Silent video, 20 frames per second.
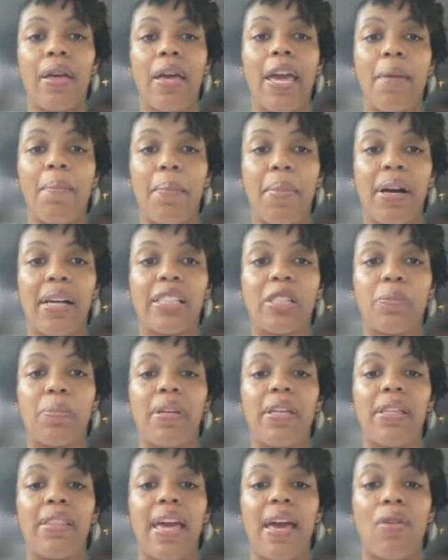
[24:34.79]
It must
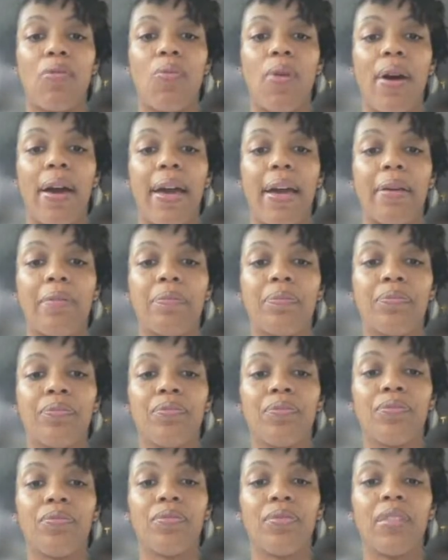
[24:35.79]
be that way.
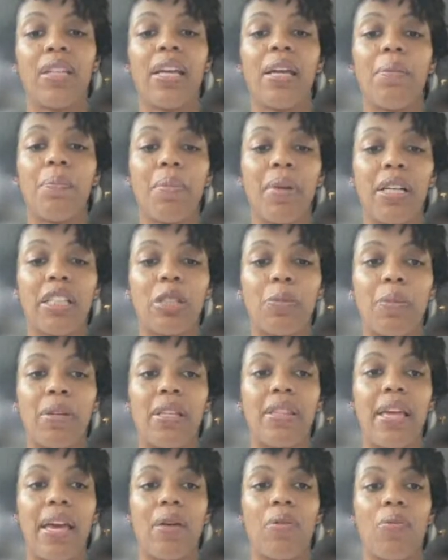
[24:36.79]
It must
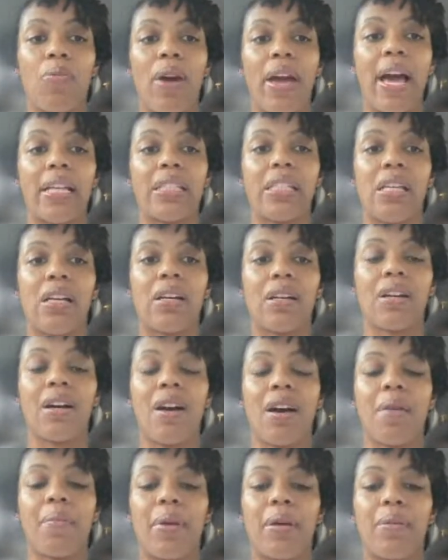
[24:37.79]
be that way. I see a
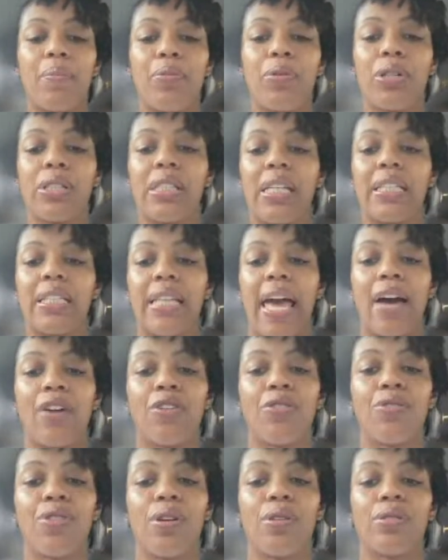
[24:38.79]
comment, Brooke says, how
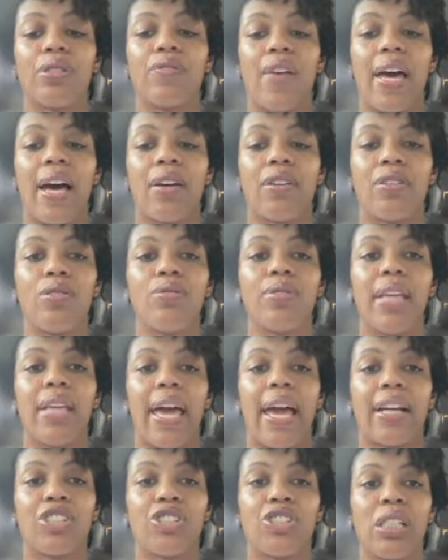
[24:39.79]
do those values
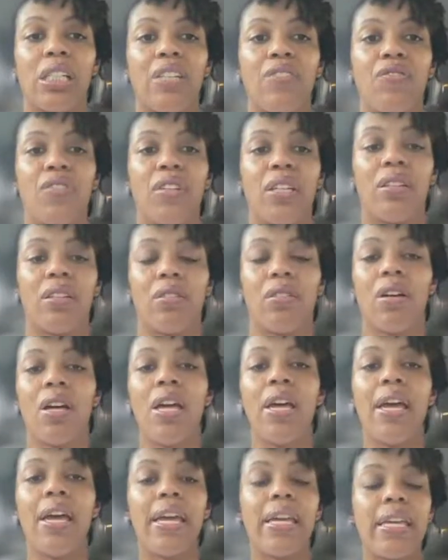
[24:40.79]
actually feel?
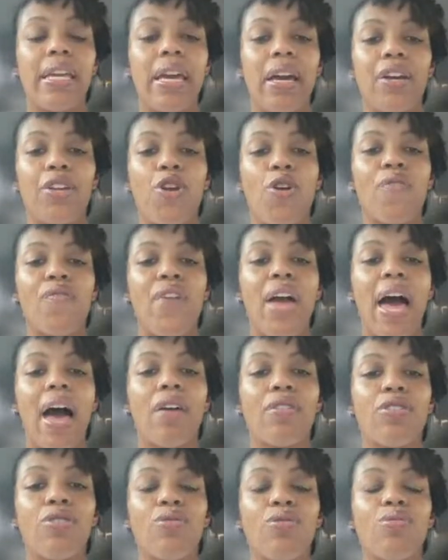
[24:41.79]
Yeah, your
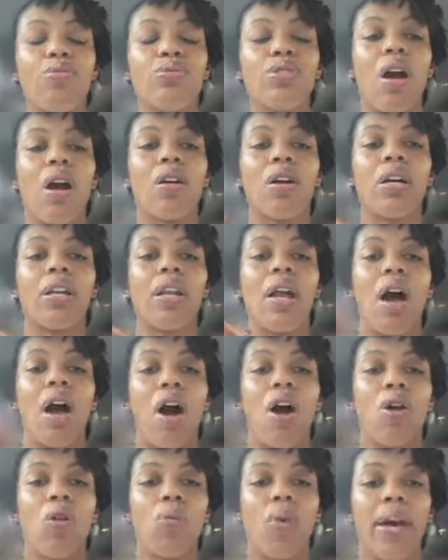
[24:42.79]
values are going to
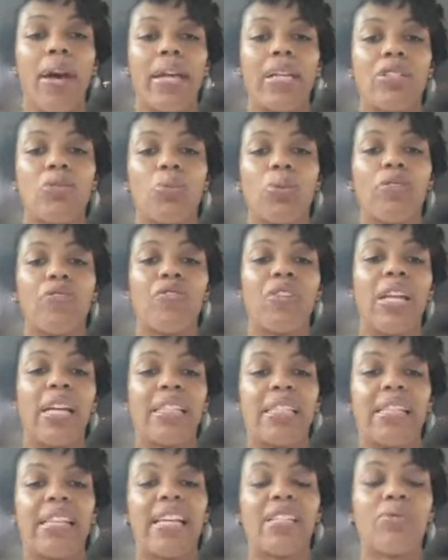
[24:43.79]
always
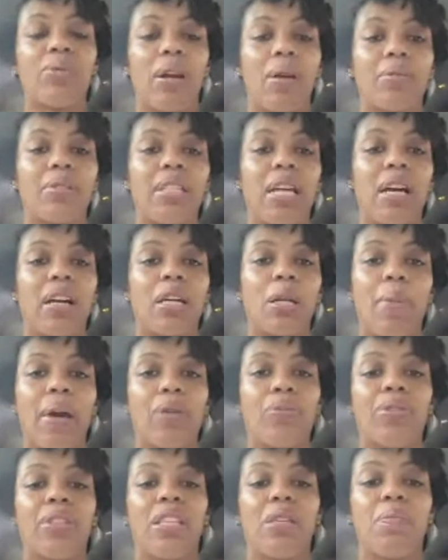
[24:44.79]
reflect. And that's what I was talking
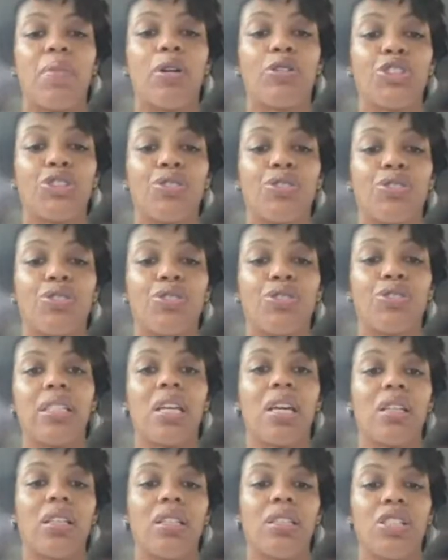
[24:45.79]
about with emotional
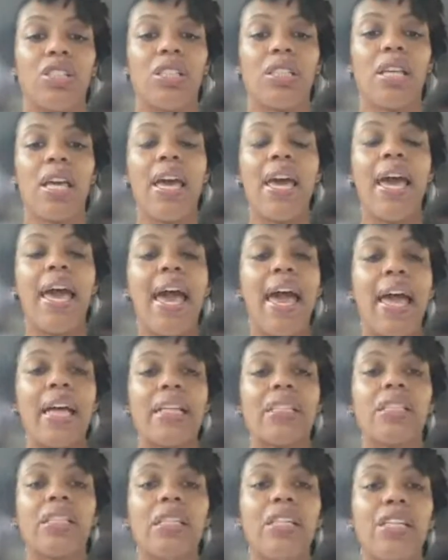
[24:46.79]
intelligence.
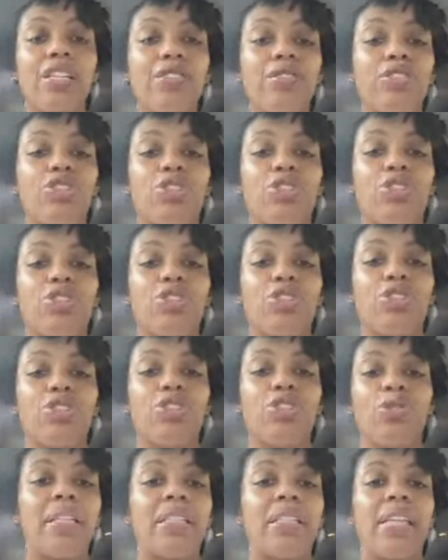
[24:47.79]
As leaders,
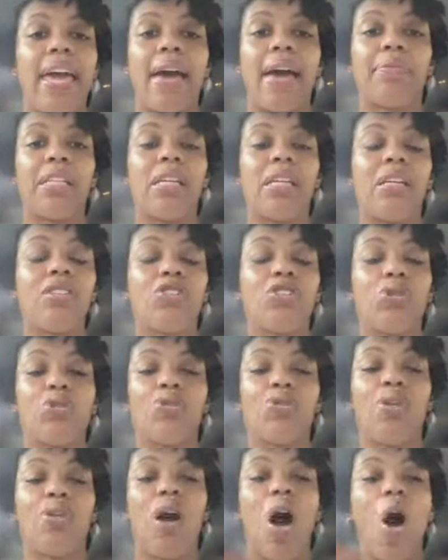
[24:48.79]
you've got to be tapped
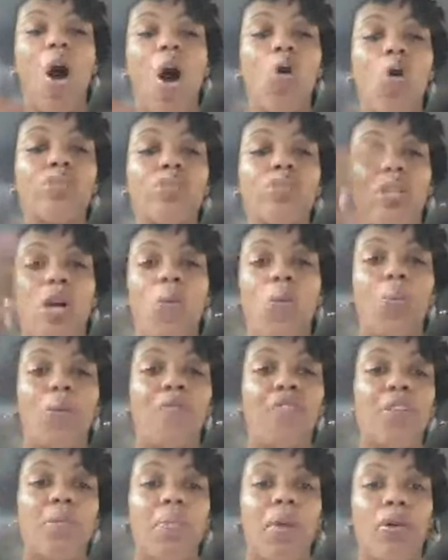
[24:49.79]
into your own
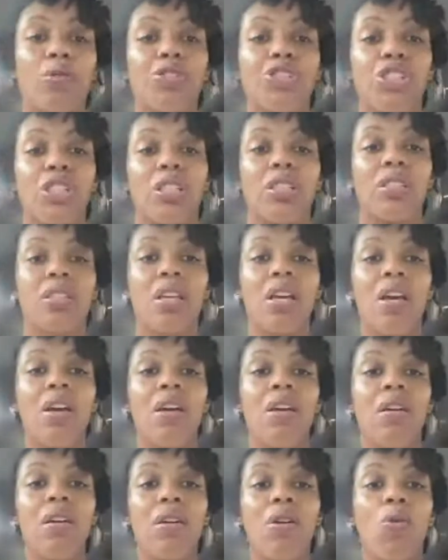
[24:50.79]
scope of emotions.
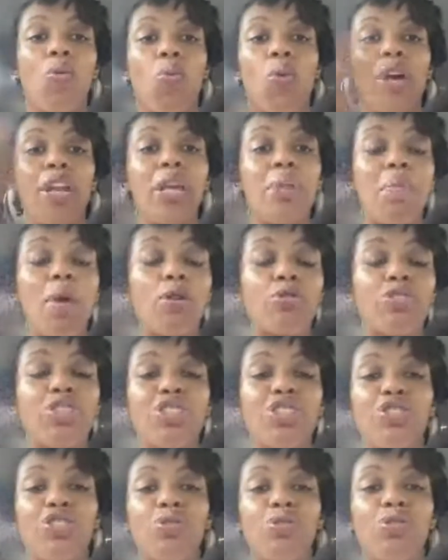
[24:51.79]
What
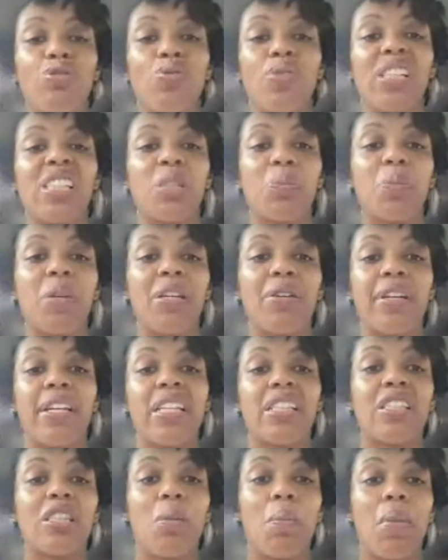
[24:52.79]
emotions do you
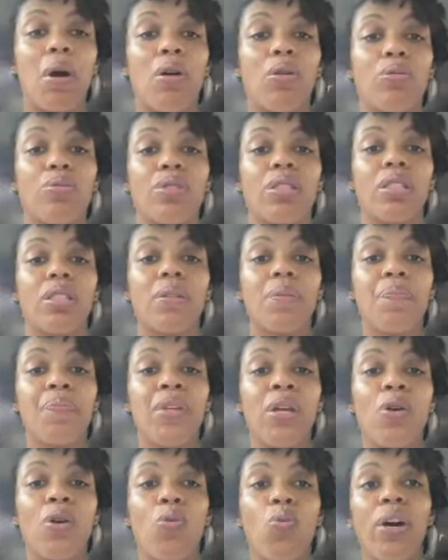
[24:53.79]
experience the most?
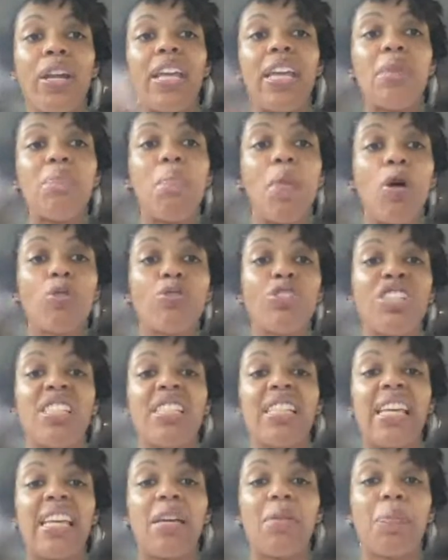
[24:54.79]
What emotions
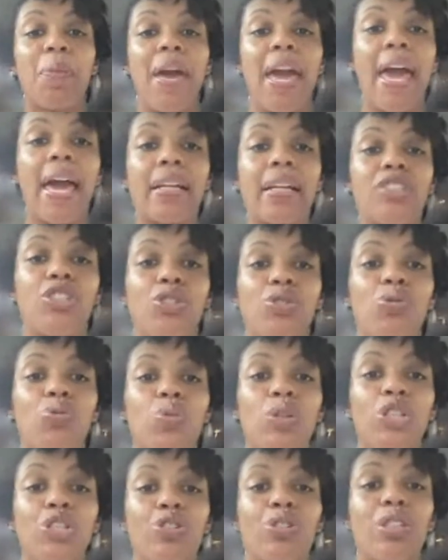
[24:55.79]
impact you
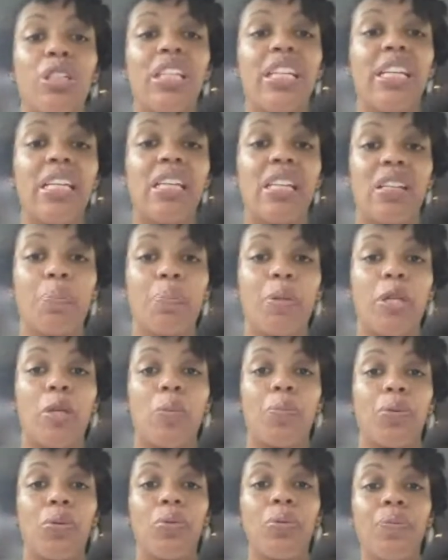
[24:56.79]
when you're leading
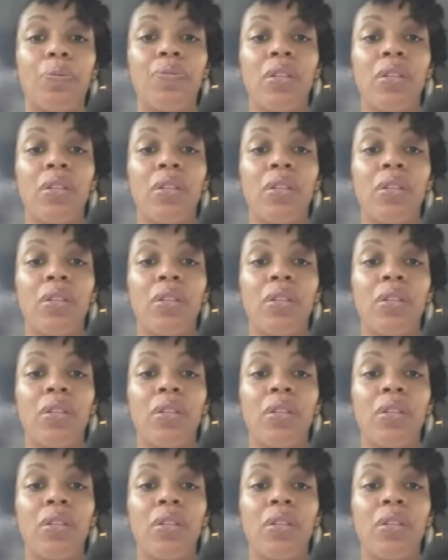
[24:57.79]
people?